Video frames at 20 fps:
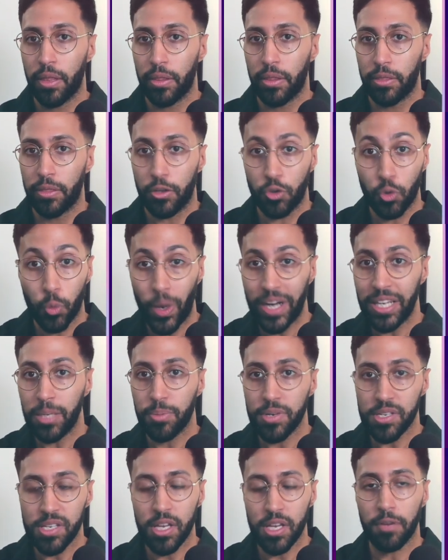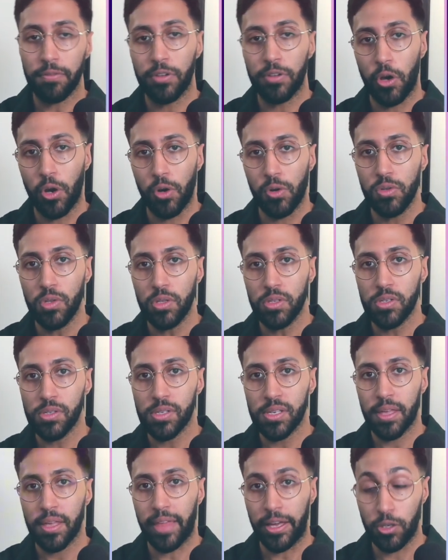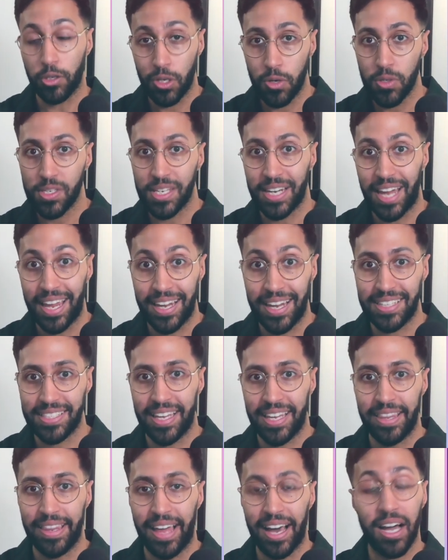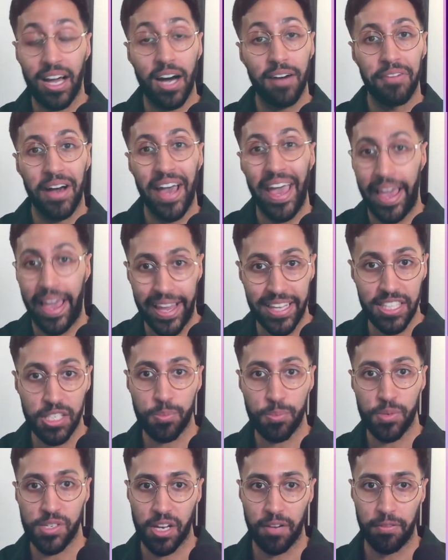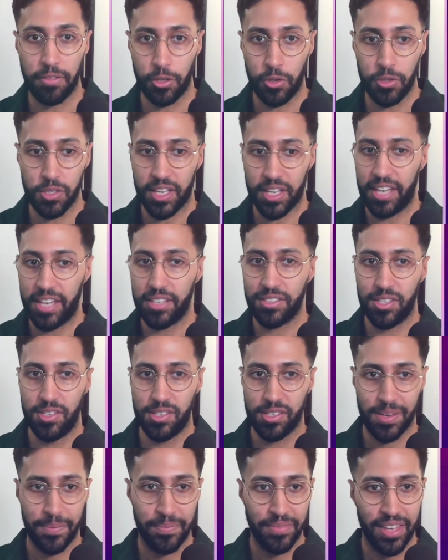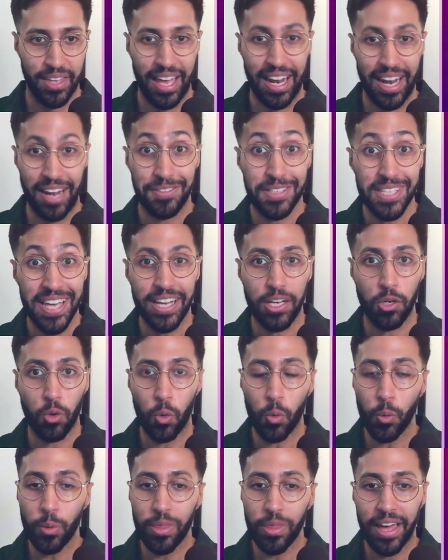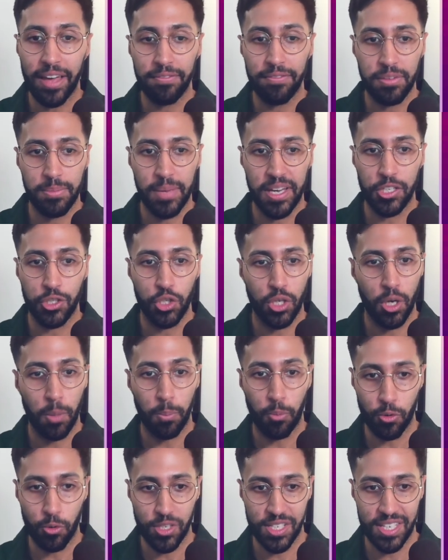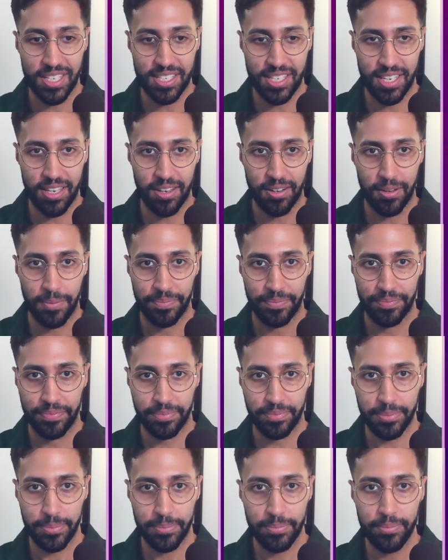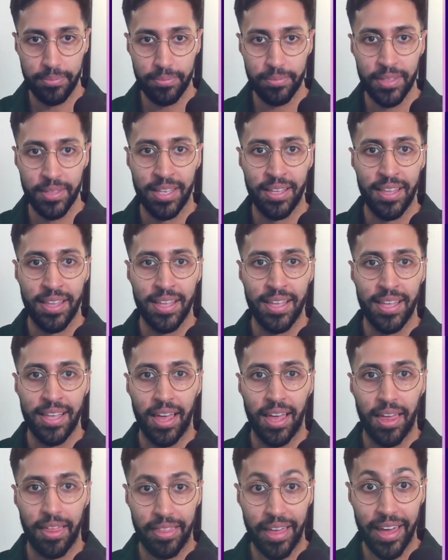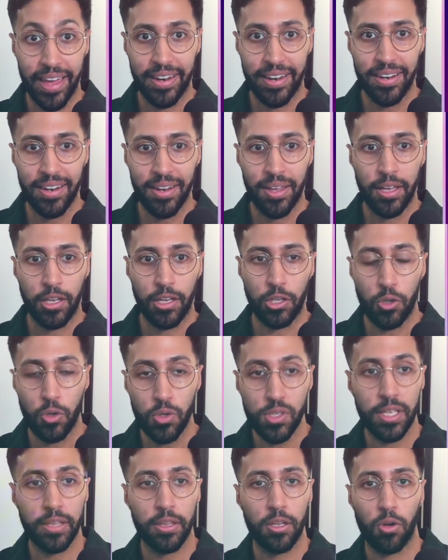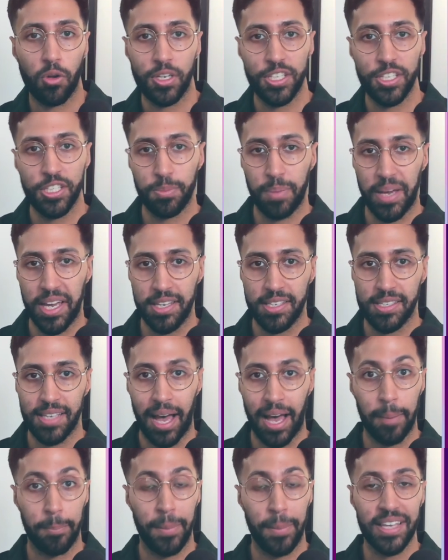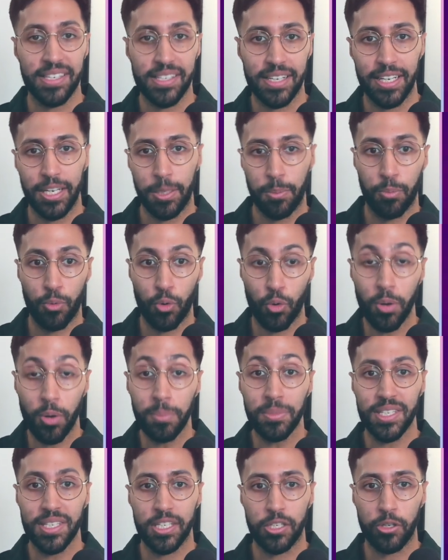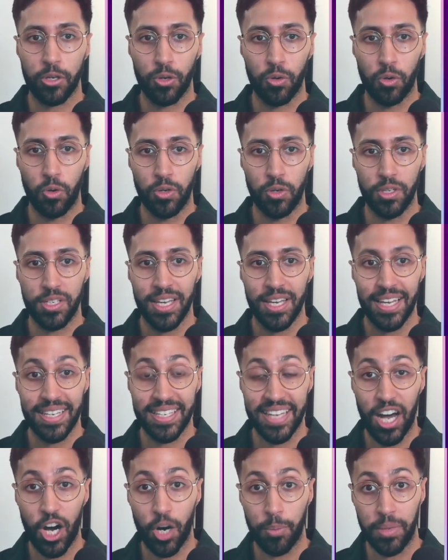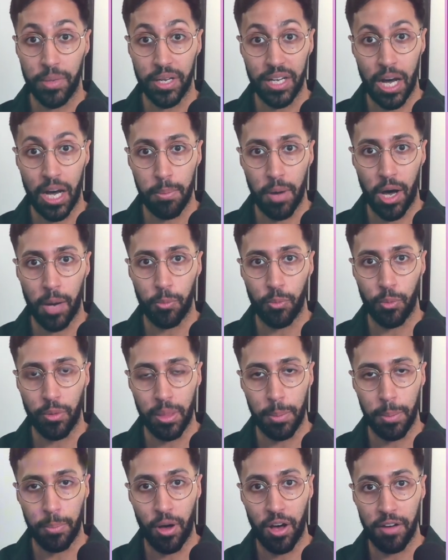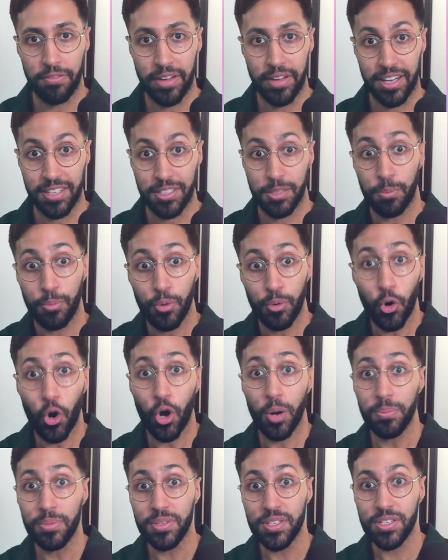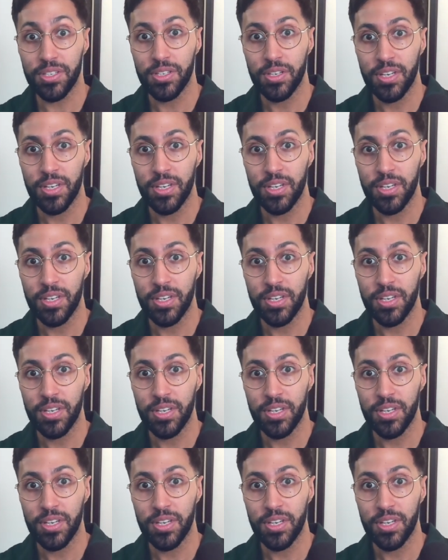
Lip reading: the 20% of nodes that you use in n8n that cover 80% of the use cases. I've taken all that information and brought it into here. Then, using the knowledge base, I basically prompted Claude to help me come up with the perfect prompt